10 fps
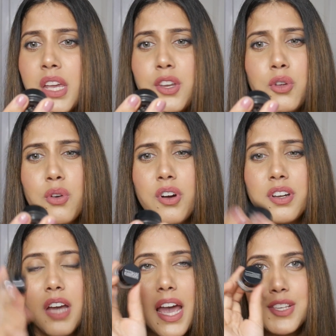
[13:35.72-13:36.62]
New York
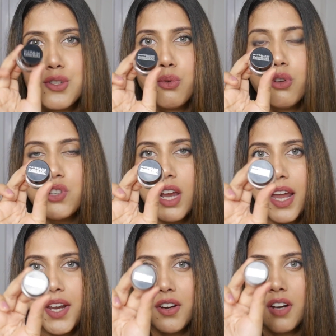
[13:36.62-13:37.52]
Eye Studio gel
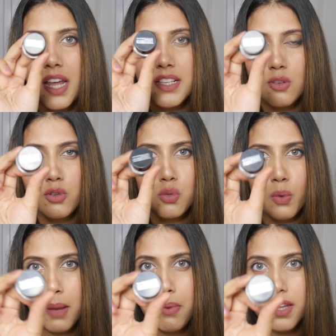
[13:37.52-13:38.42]
liner. I so
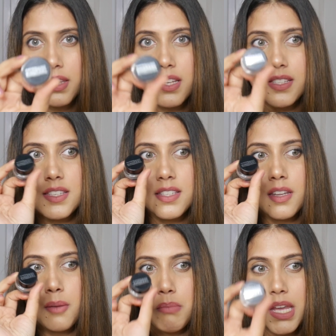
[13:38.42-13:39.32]
swear by this. This is
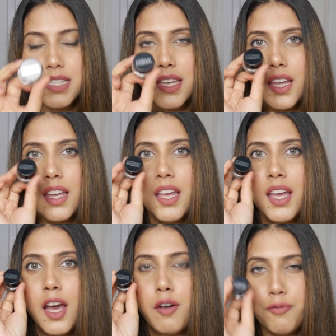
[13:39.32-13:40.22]
an amazing
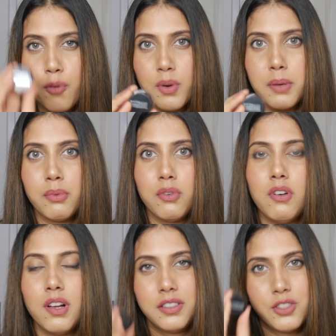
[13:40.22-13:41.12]

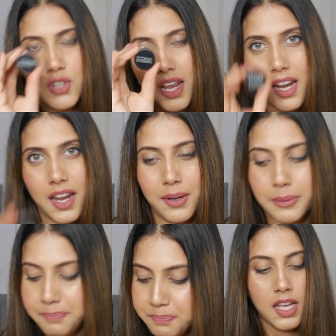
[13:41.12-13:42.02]
affordable gel liner.
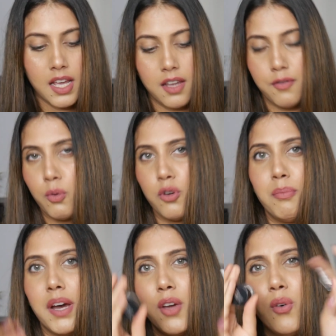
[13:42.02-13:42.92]
If you want to
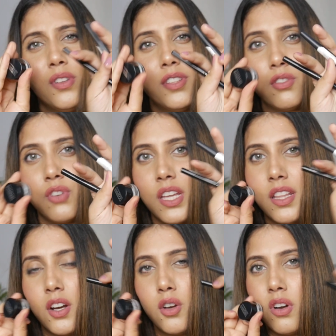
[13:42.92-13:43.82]
buy all the three,
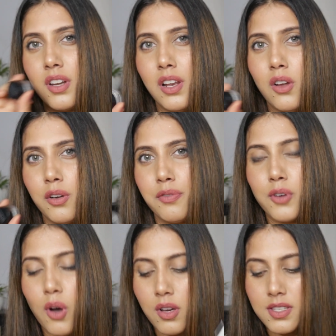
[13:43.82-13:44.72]
they're not a lot of
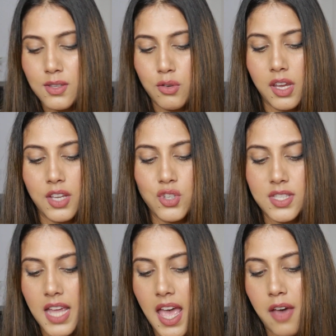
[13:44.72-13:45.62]
cost, so you can
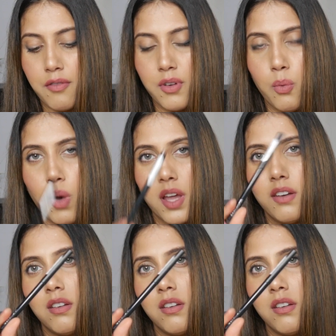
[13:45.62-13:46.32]
just have one